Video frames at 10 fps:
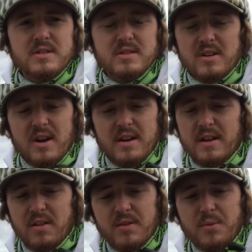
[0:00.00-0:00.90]
a ton. I
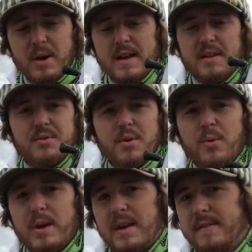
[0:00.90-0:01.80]
love white. I throw
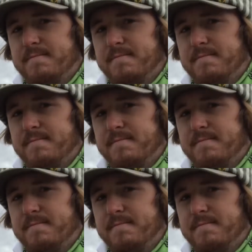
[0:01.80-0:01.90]
white